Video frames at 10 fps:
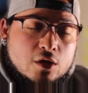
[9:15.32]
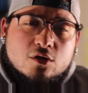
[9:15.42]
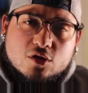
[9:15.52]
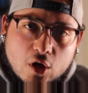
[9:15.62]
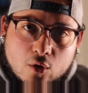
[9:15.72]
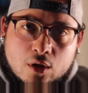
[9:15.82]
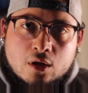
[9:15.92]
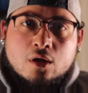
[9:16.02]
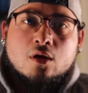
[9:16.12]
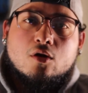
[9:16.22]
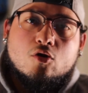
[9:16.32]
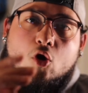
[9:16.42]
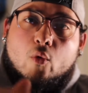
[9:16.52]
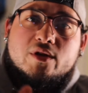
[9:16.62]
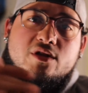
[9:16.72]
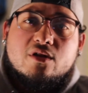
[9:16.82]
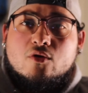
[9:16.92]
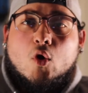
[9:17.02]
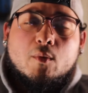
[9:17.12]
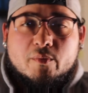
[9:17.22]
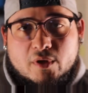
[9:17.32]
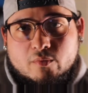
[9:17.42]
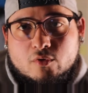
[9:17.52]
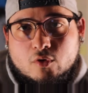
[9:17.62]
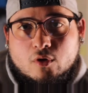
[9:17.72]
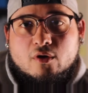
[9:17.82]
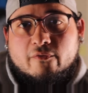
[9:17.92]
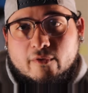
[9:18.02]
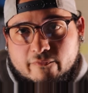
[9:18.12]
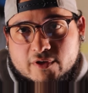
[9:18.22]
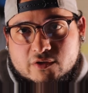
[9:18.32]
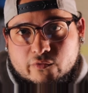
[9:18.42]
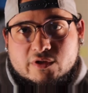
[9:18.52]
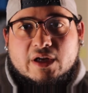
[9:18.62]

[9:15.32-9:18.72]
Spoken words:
So going to the normal people who go to film festivals,